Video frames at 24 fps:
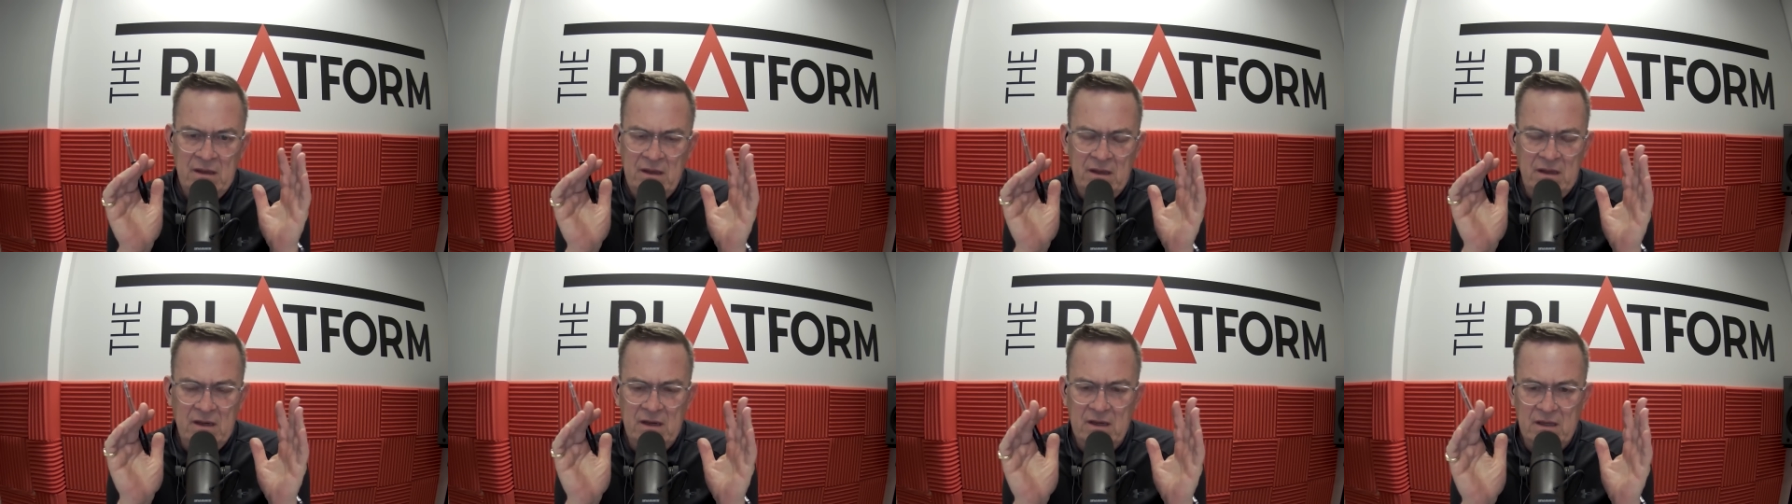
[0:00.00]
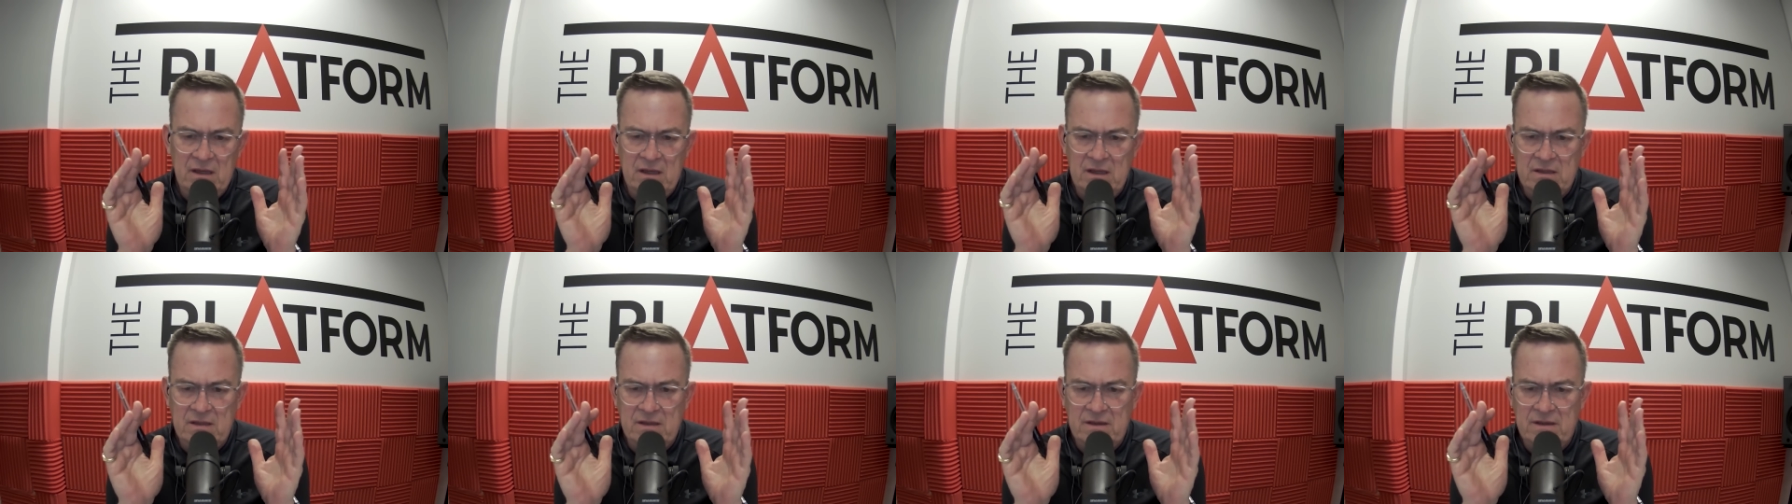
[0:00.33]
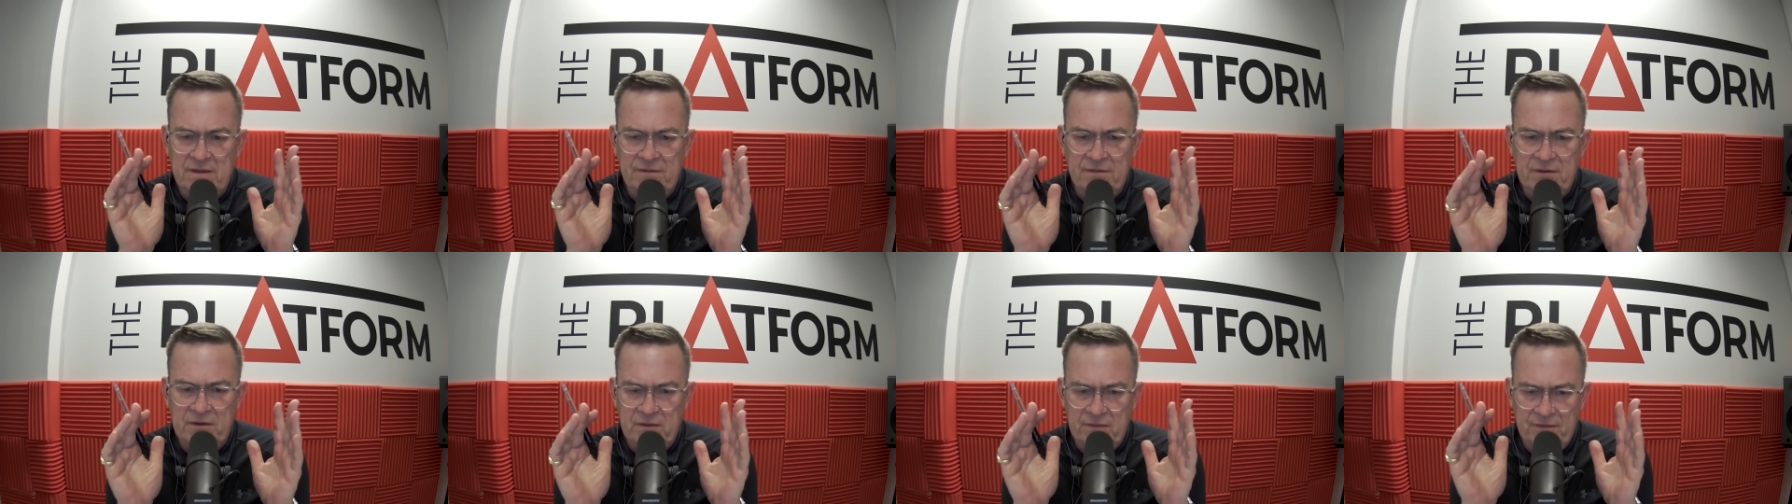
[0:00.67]
and it's
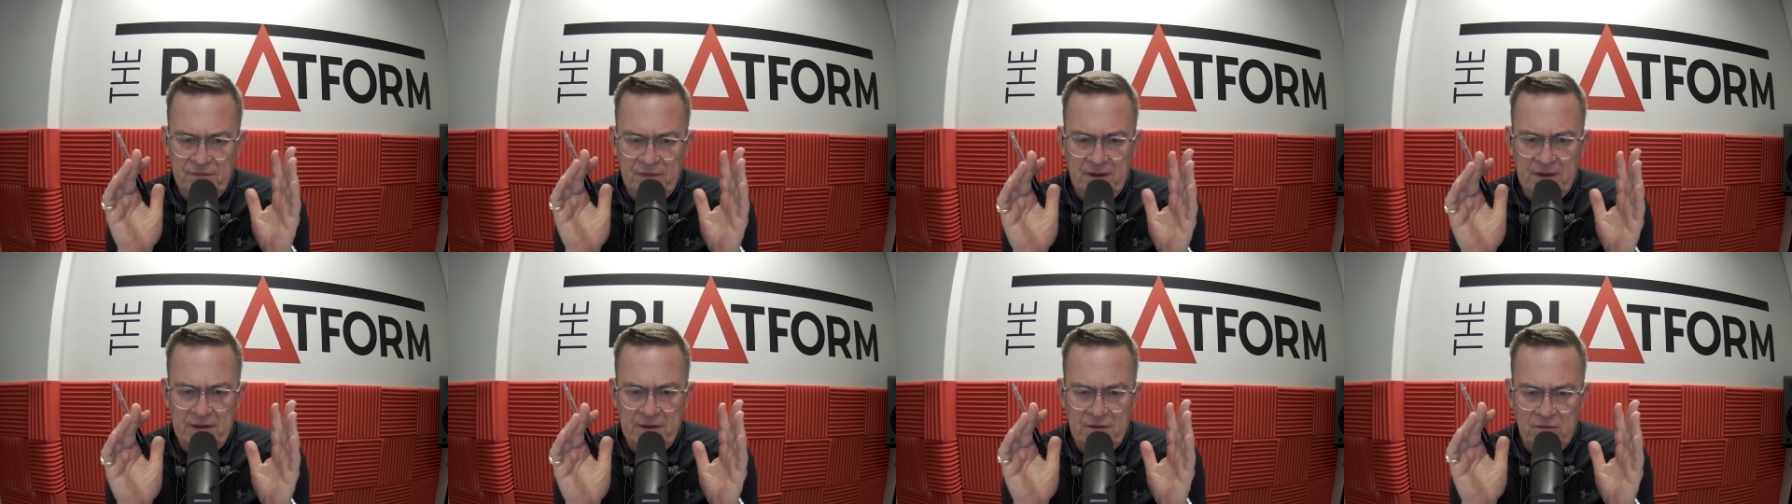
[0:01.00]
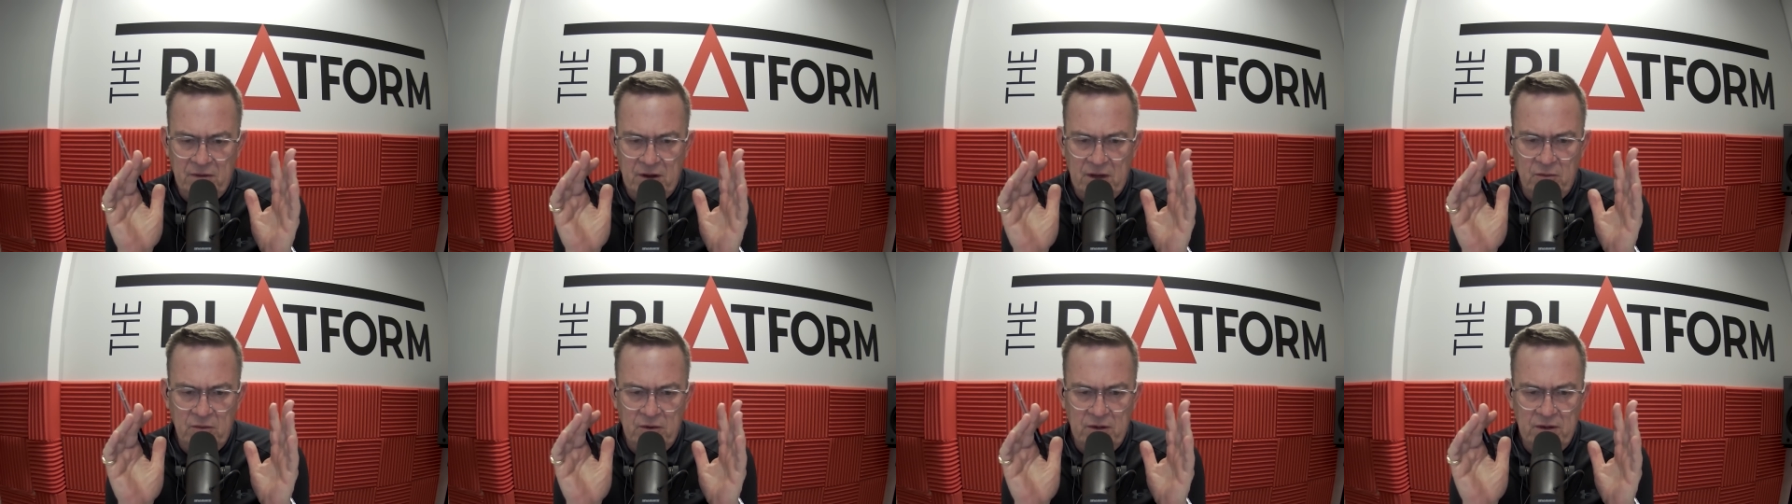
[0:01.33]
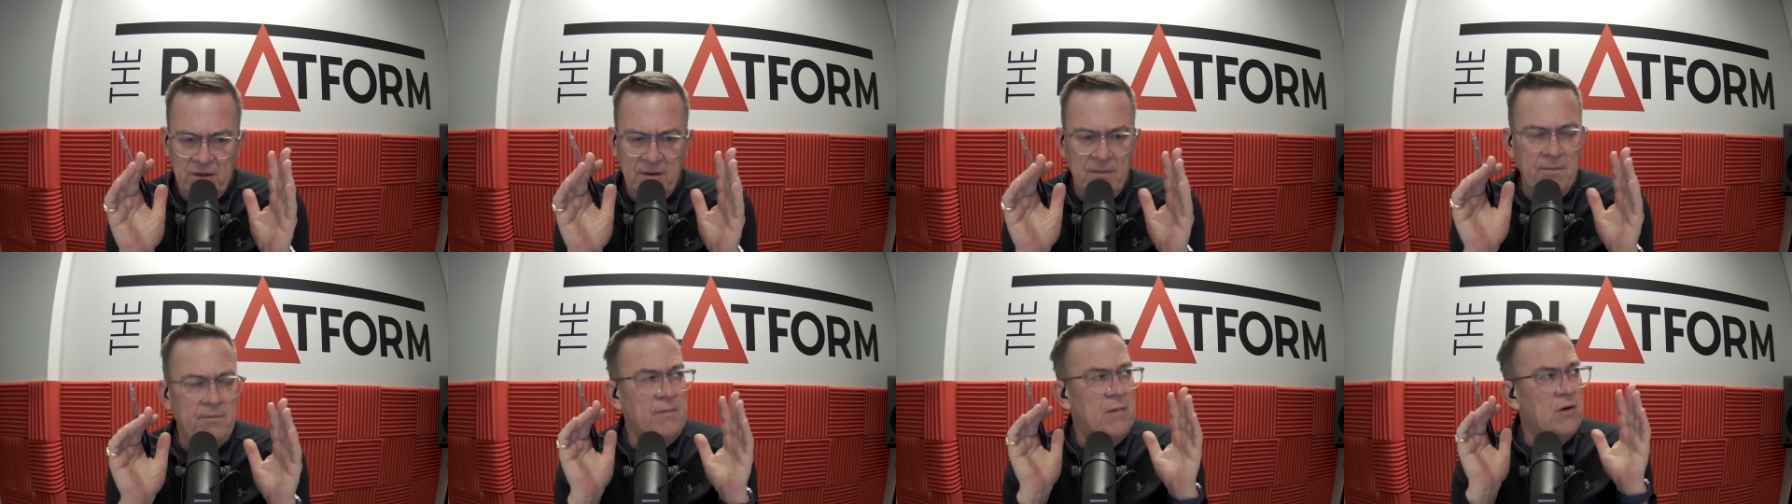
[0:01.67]
difficult to find the right
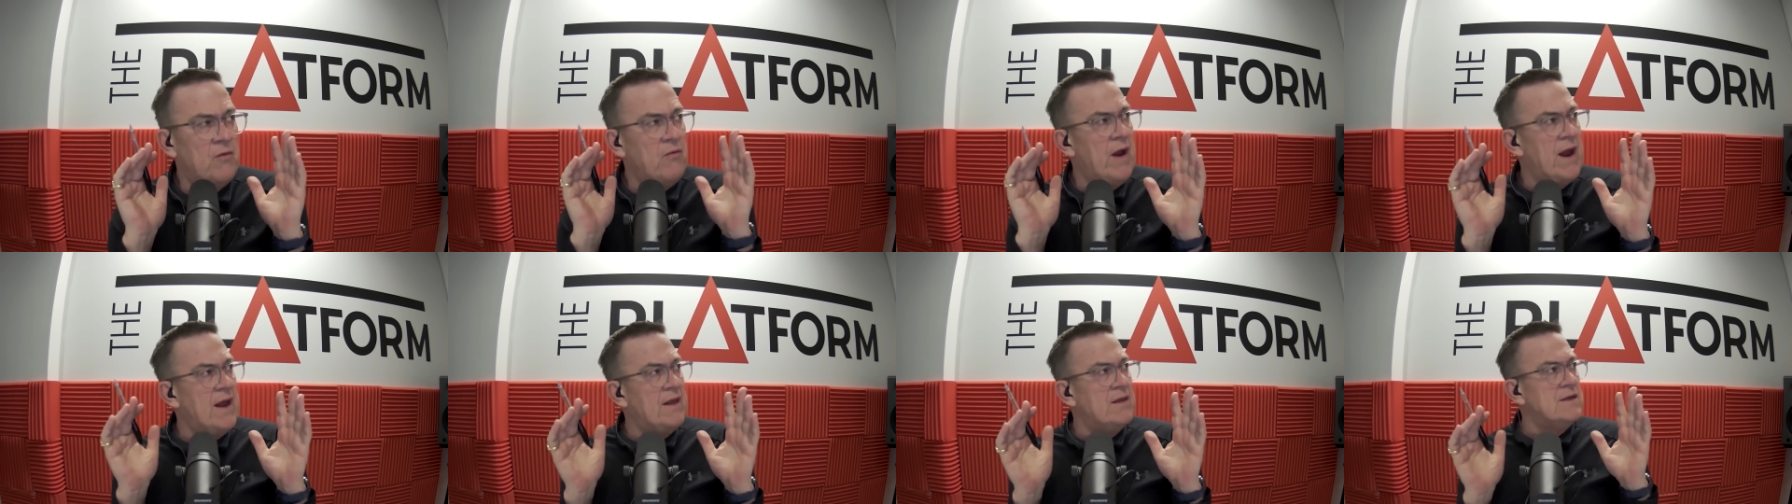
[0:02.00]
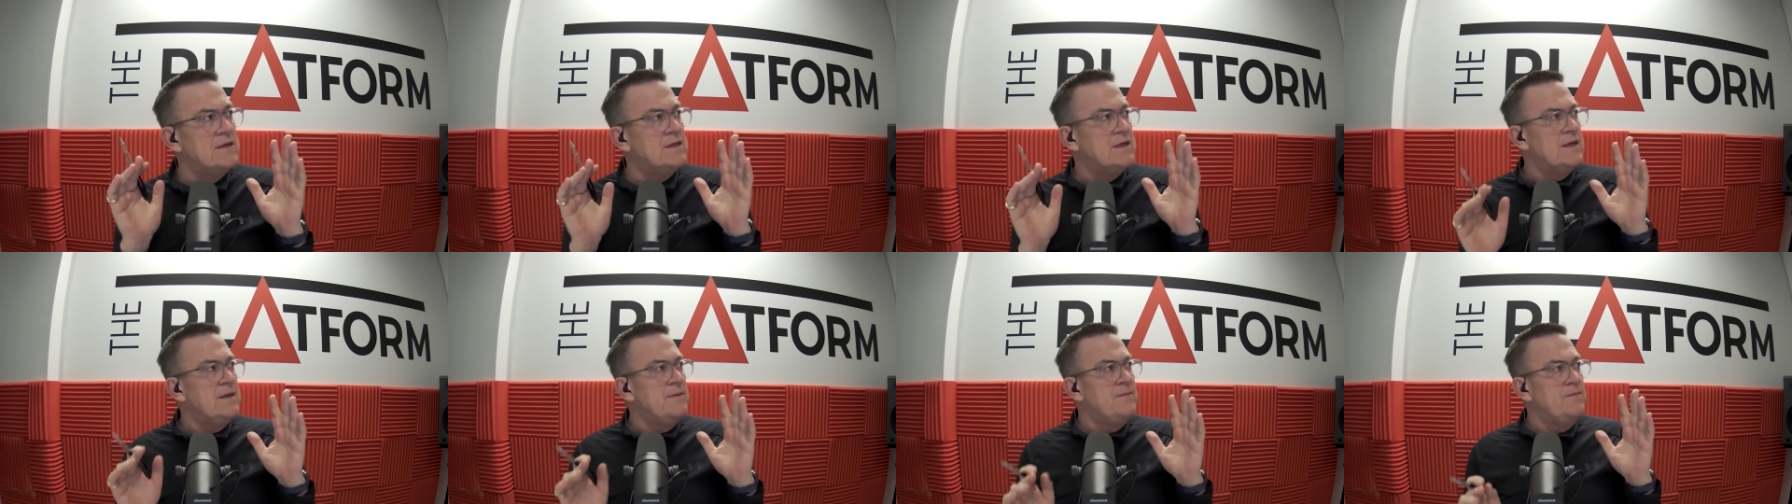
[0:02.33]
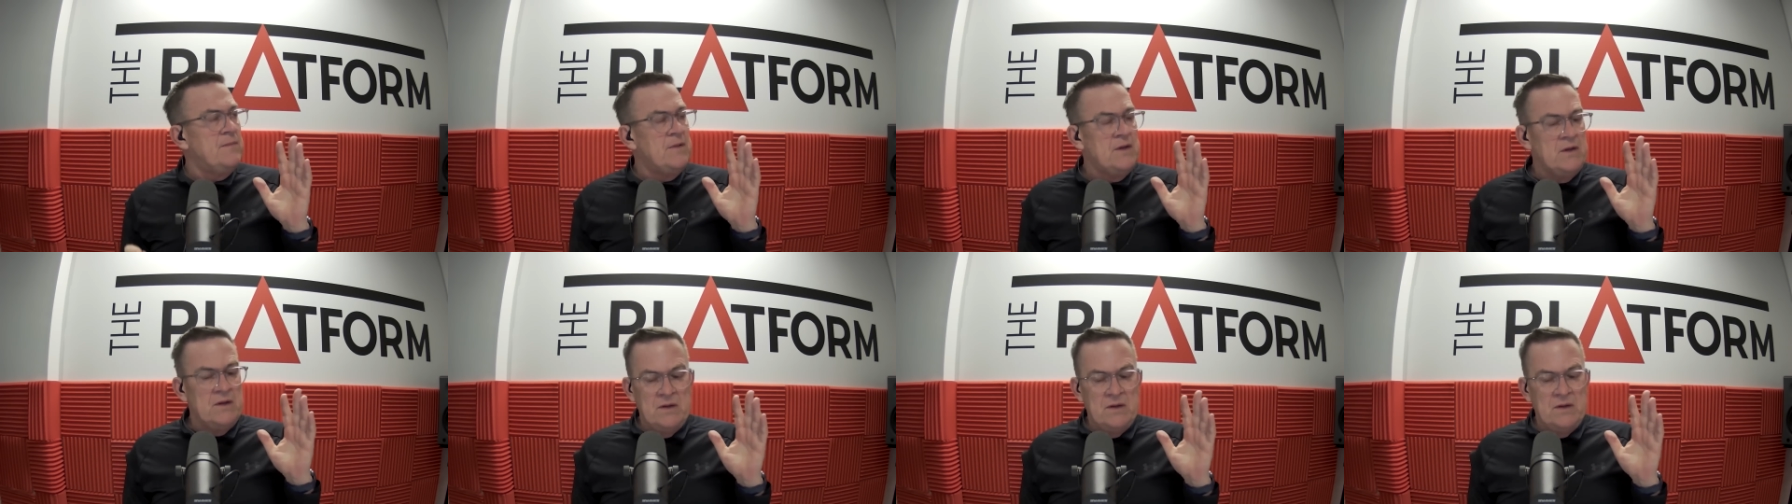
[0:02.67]
word, morality,